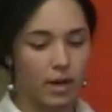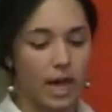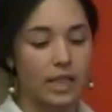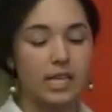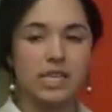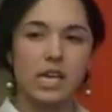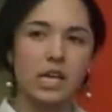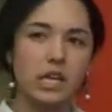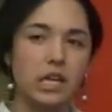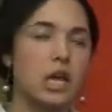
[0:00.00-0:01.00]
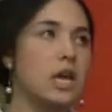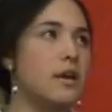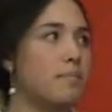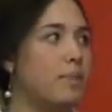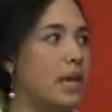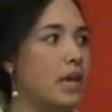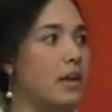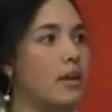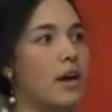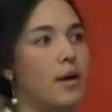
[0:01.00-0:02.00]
okay, this can be